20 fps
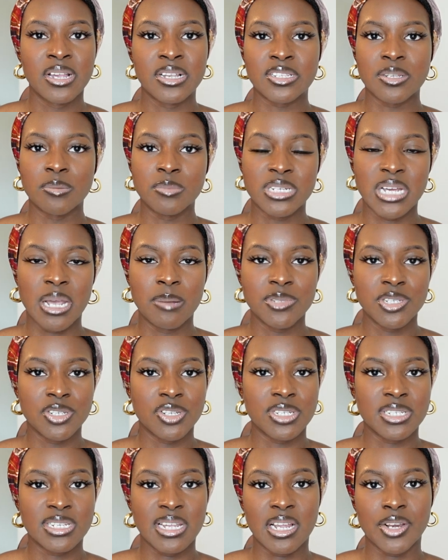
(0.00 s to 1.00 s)
Sometimes it
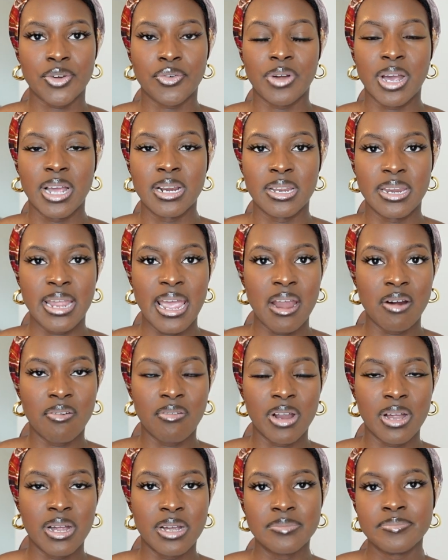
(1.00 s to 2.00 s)
does take trial and
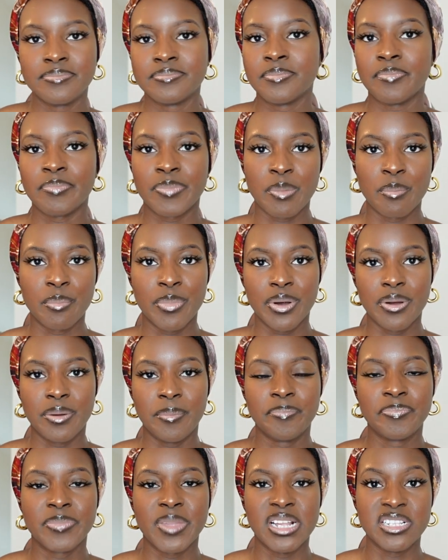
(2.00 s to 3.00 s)
error,
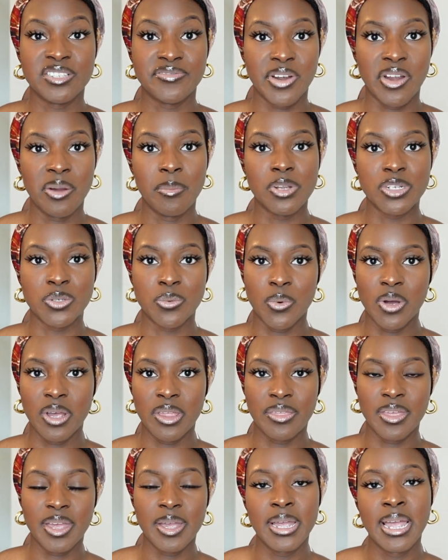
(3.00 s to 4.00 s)
but it's very much
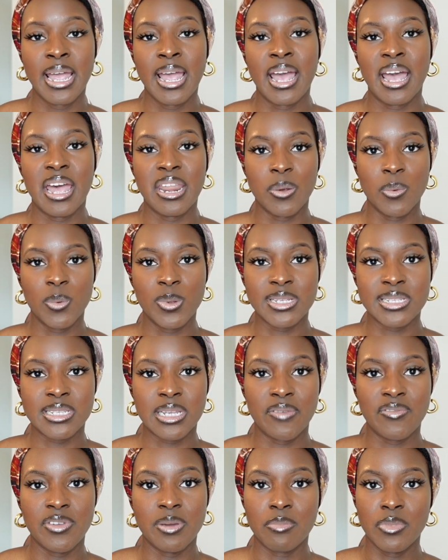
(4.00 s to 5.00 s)
worth it, and it will
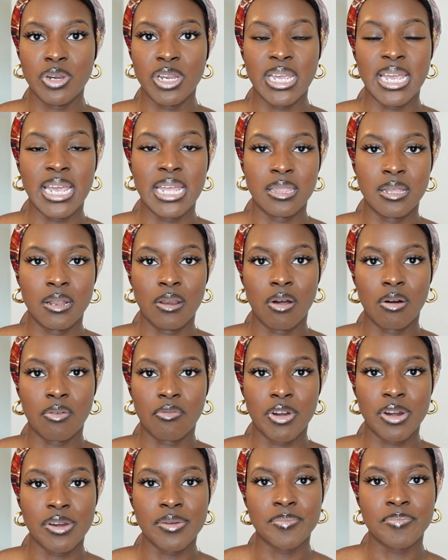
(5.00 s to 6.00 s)
save you money in the long
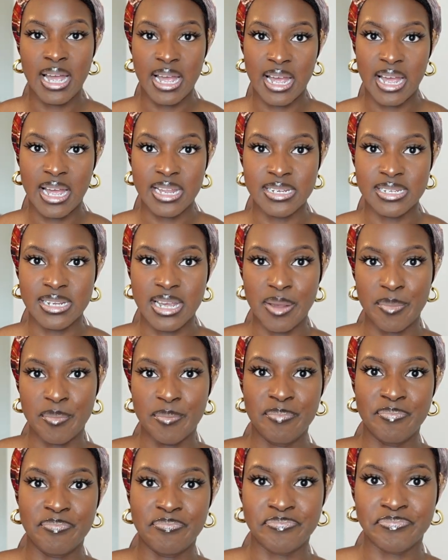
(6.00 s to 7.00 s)
run and time.
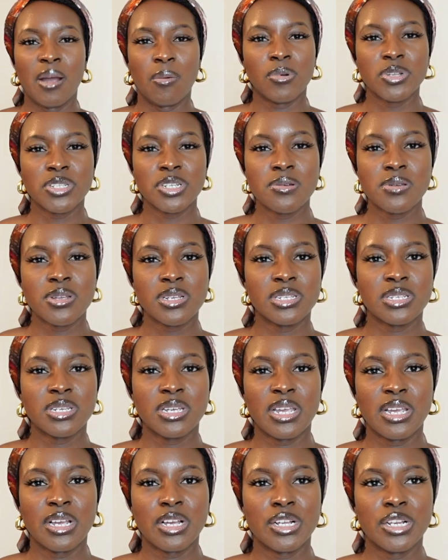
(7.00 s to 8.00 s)
I was going
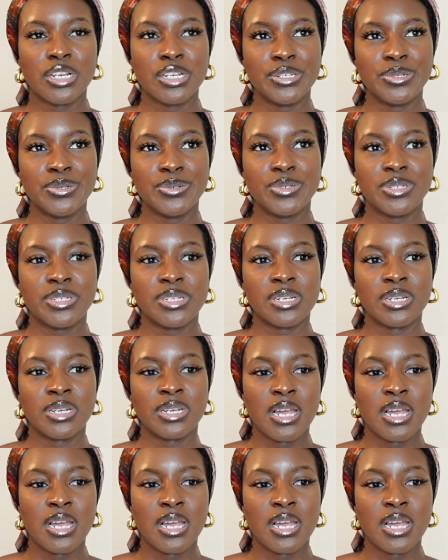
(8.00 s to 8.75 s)
to include